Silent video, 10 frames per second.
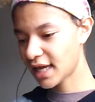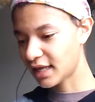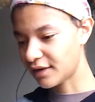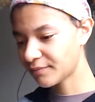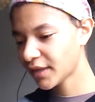
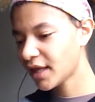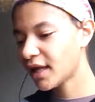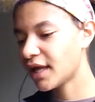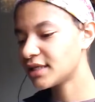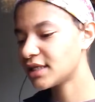in,
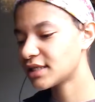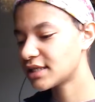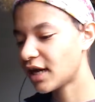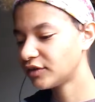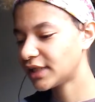and he is
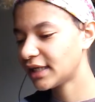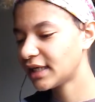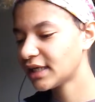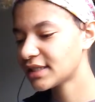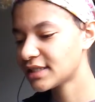now
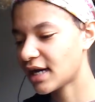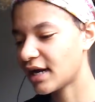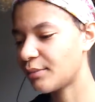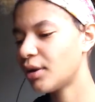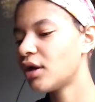taking his
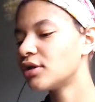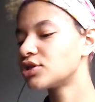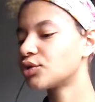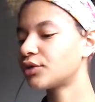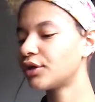time
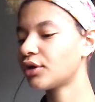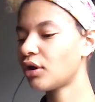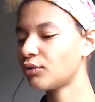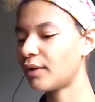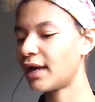to clear it
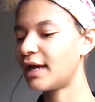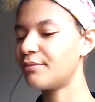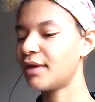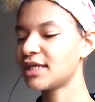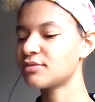all away
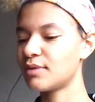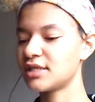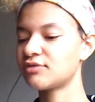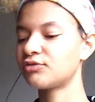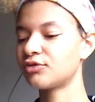and make
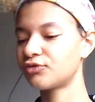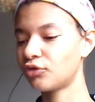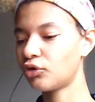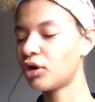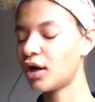space for
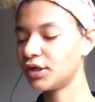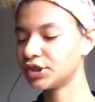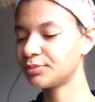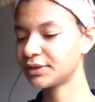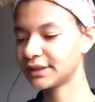full
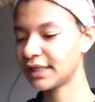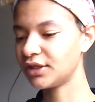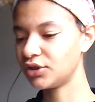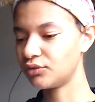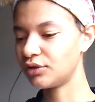
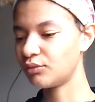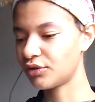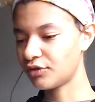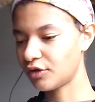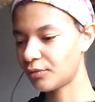100% union
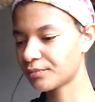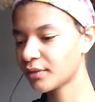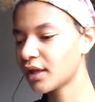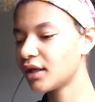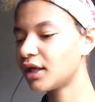with you.
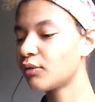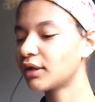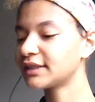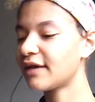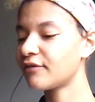He
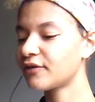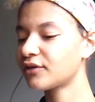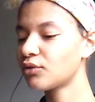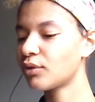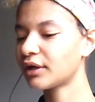wants
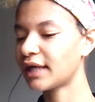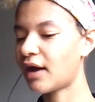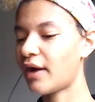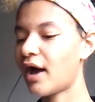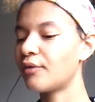everything to work
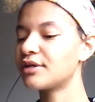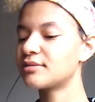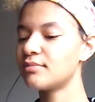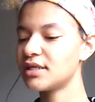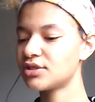out how it is
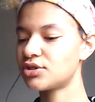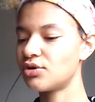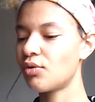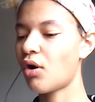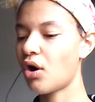meant
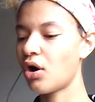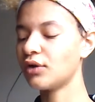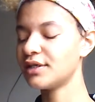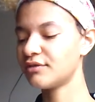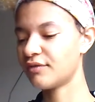to,
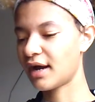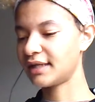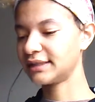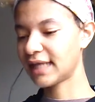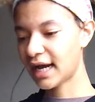all in
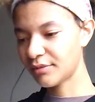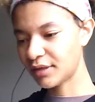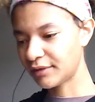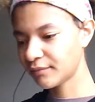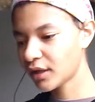divine
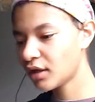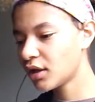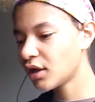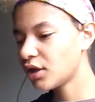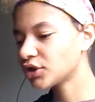timing.
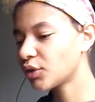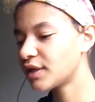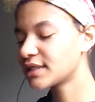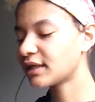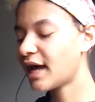So
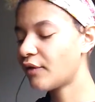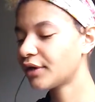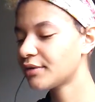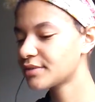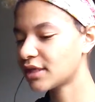he's
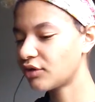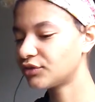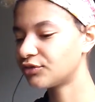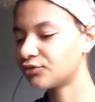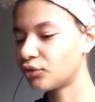allowing himself
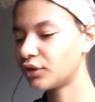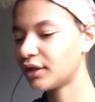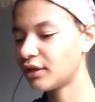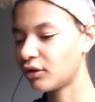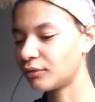to fully
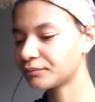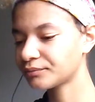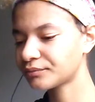heal.